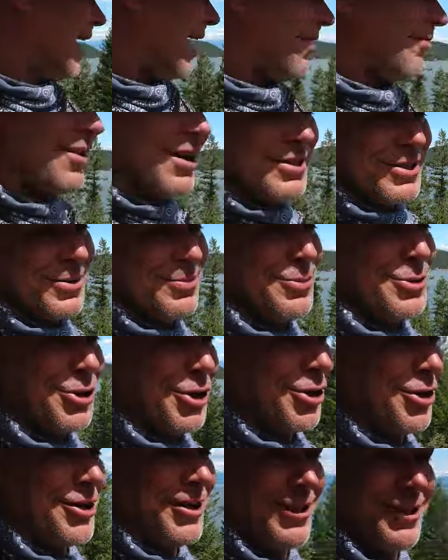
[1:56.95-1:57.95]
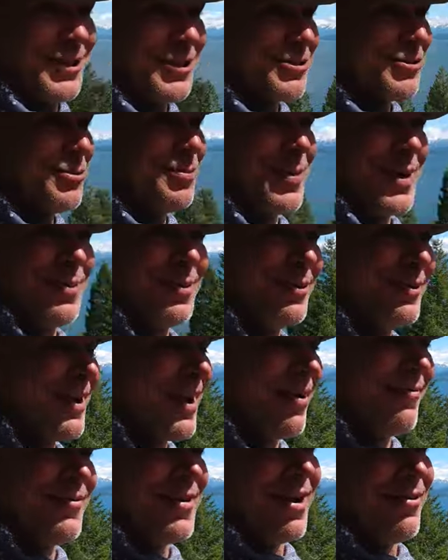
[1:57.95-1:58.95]
I've got some dirty looks from people
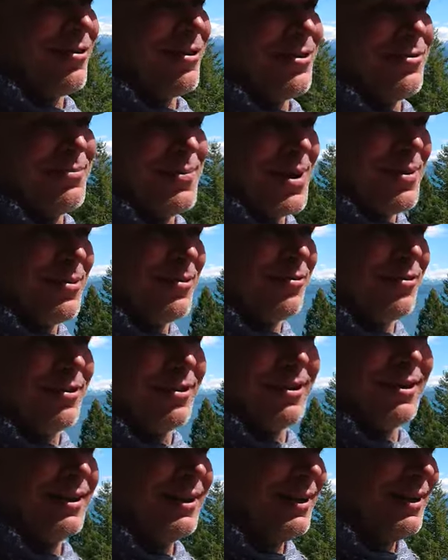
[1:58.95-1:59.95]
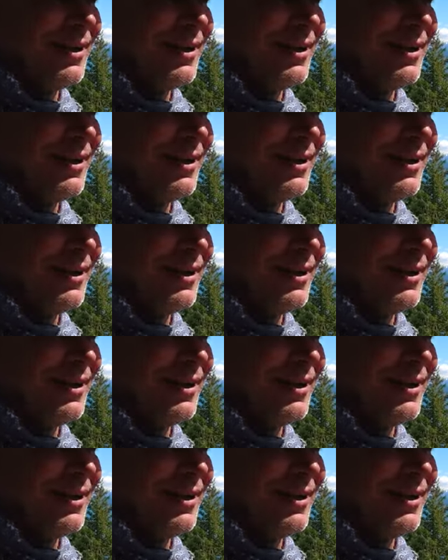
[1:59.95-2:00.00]
that I've never even met before.